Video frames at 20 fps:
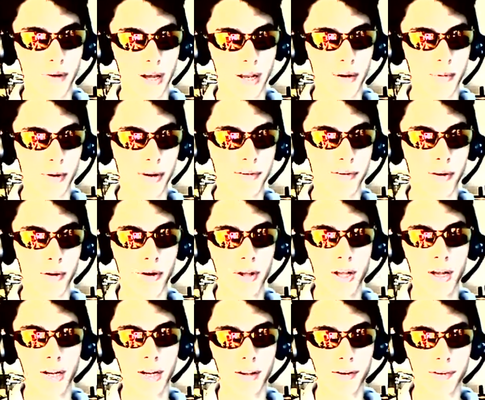Anyways, though,
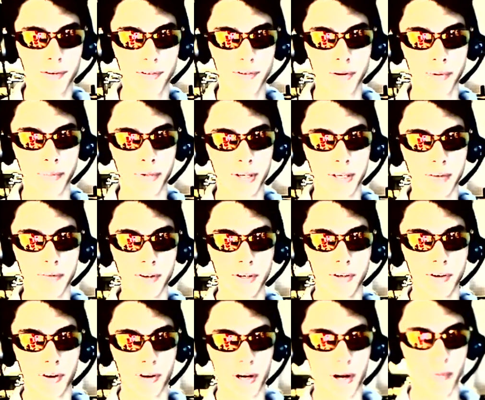let's assume the TV
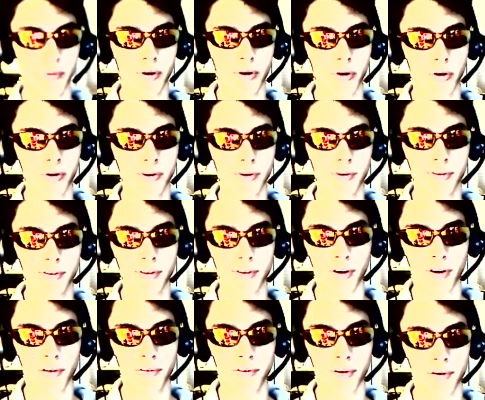tuner can record 2
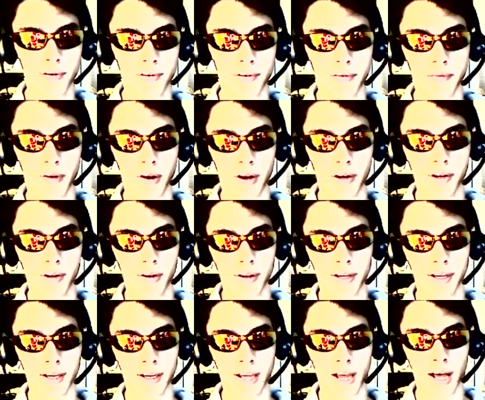sources of audio
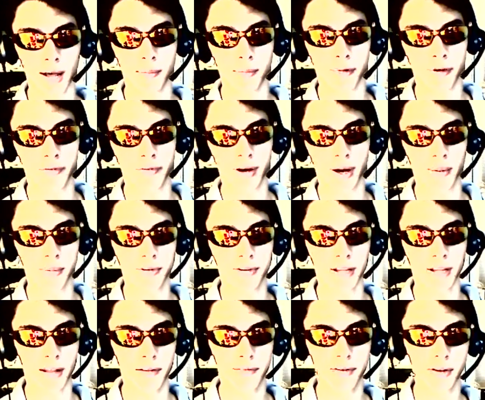like it can't, but Fraps
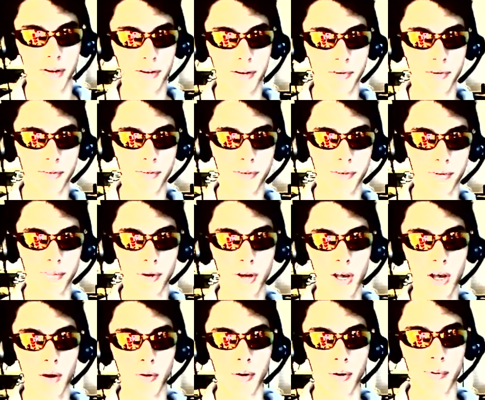can, so let's just assume
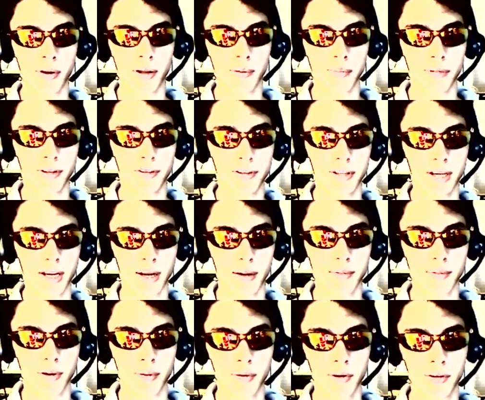we're playing PC
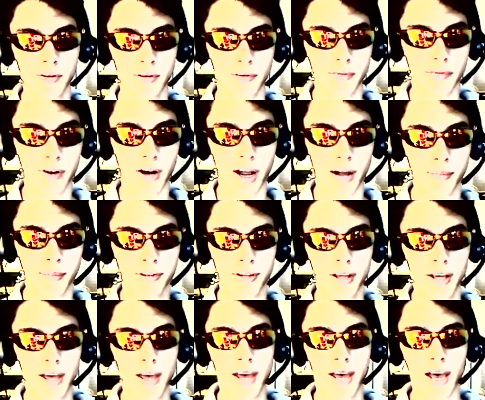games and we're using Fraps.
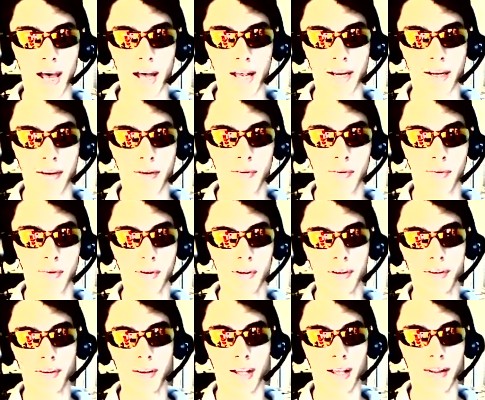And
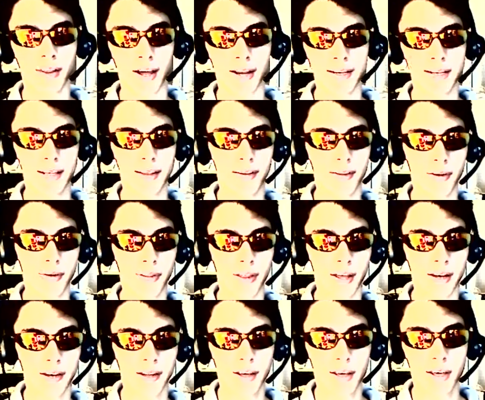the idea, though,
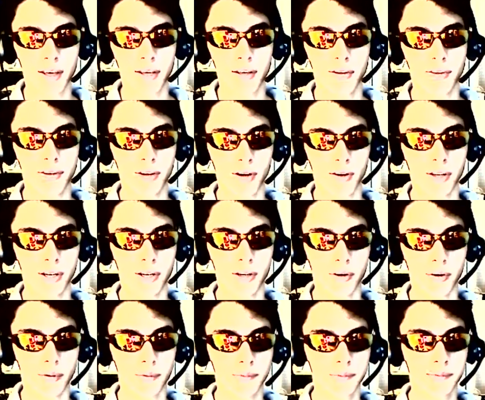that you still need
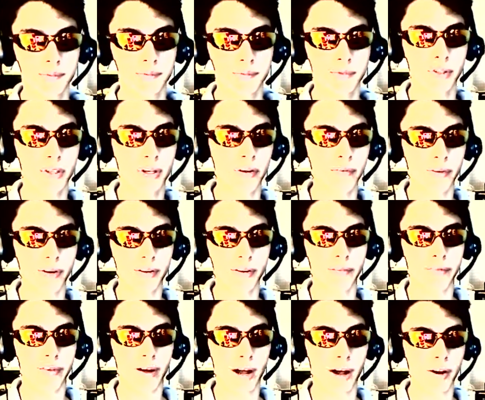to convert
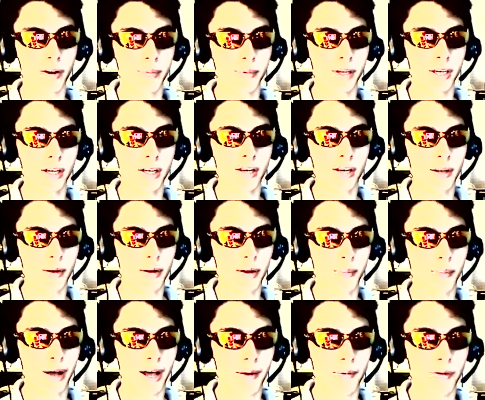the file to be in a
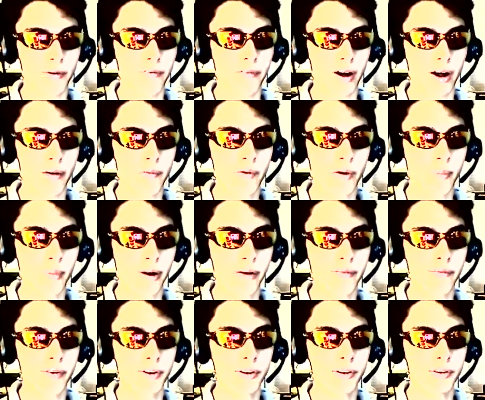compatible file format
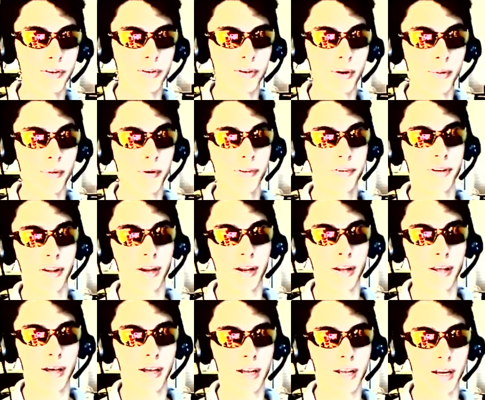for YouTube so
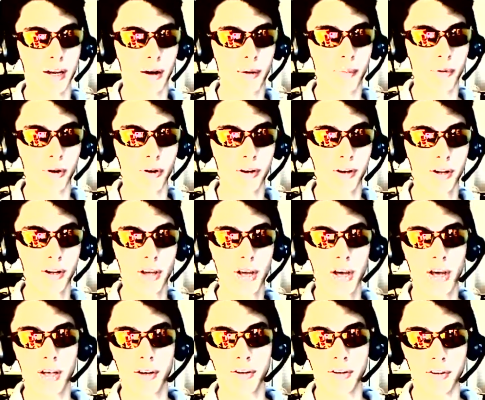that you can upload it
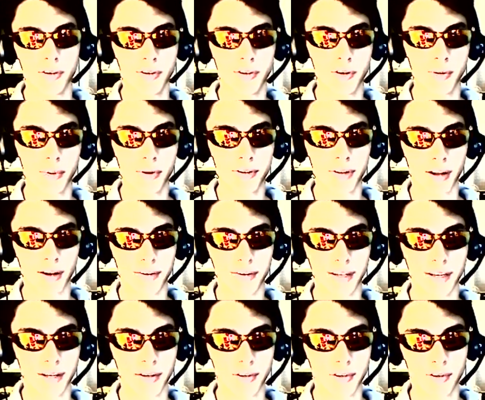to YouTube without
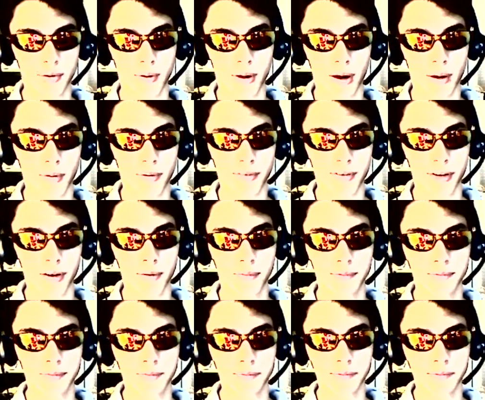taking 2 hours, though.